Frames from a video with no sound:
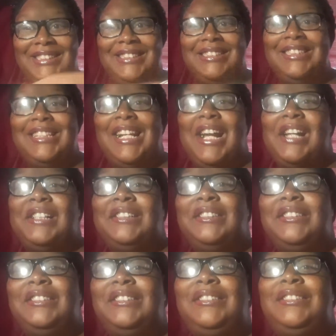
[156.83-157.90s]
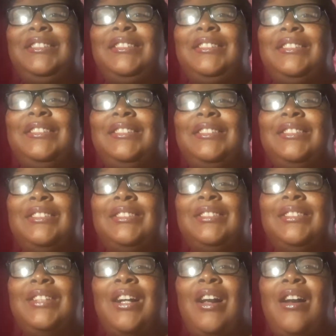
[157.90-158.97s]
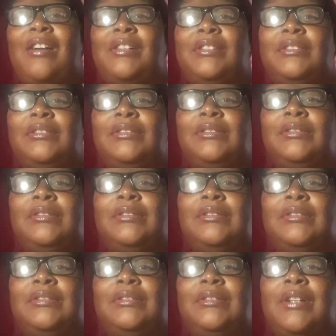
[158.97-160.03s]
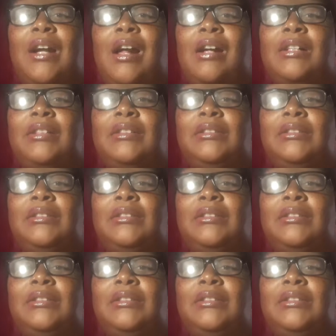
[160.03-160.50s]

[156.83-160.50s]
No one is speaking in this clip.